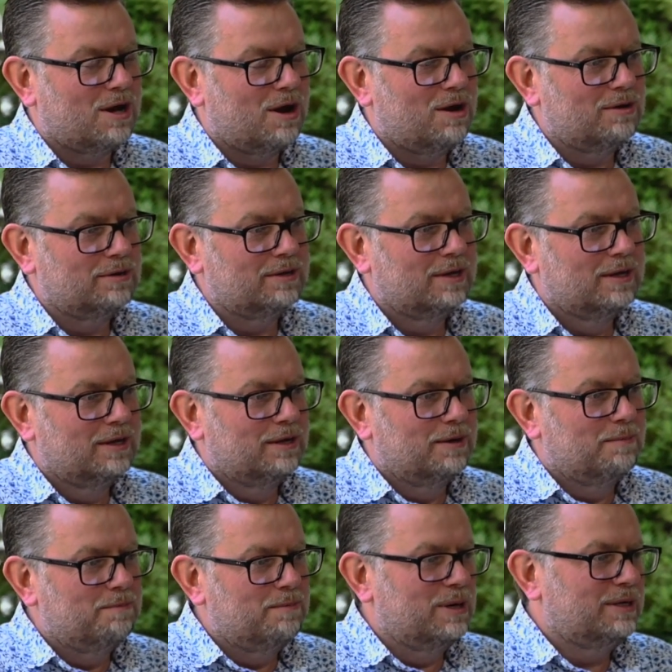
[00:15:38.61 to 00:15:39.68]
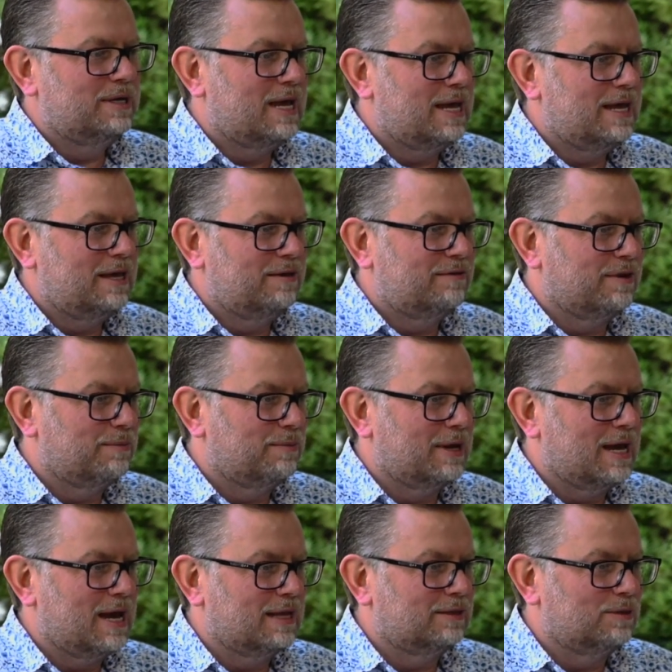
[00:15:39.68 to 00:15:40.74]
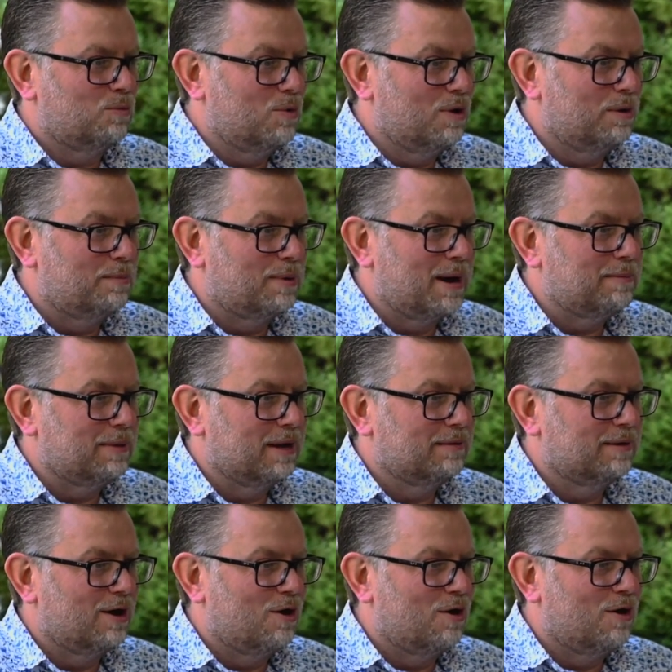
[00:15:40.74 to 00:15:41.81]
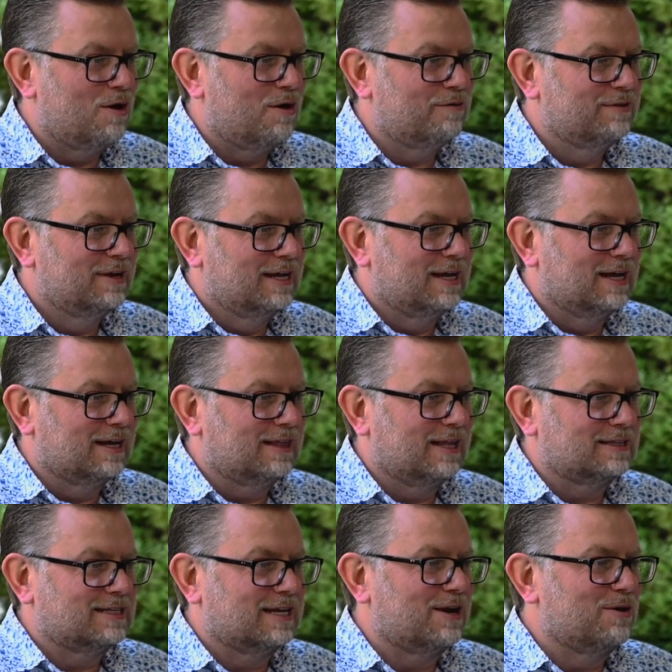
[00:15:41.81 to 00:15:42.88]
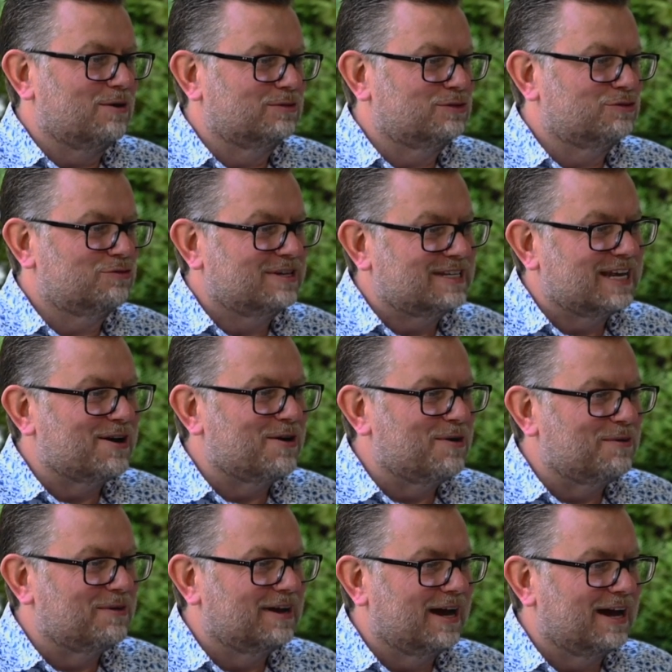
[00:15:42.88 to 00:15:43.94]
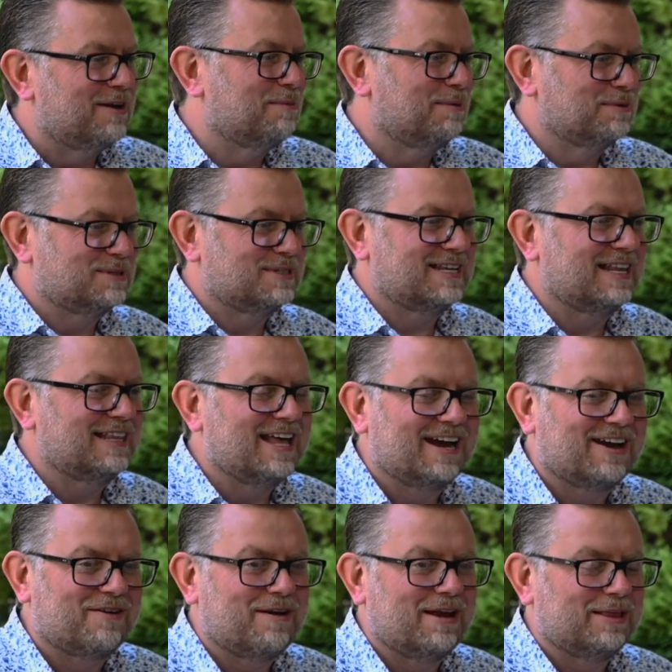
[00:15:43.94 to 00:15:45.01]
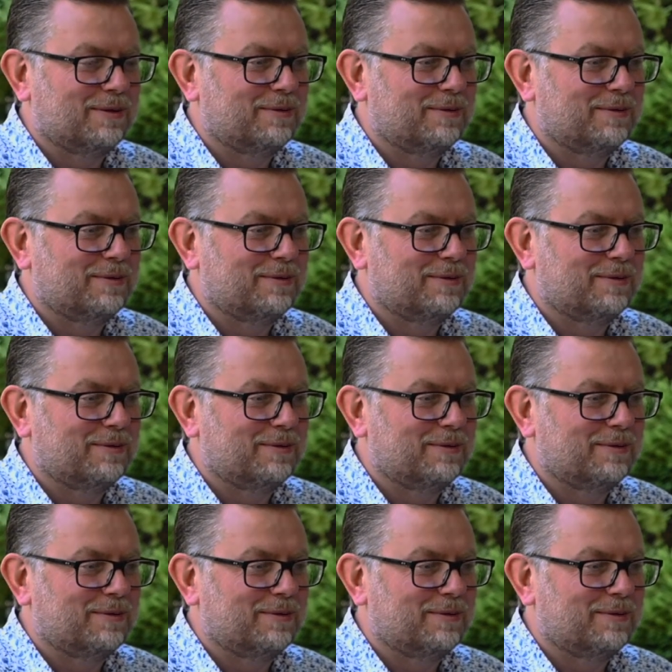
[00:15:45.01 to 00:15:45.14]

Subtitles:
On Monday evening, we had the world premiere of Eclectical, Triticale. I hope I said that correctly.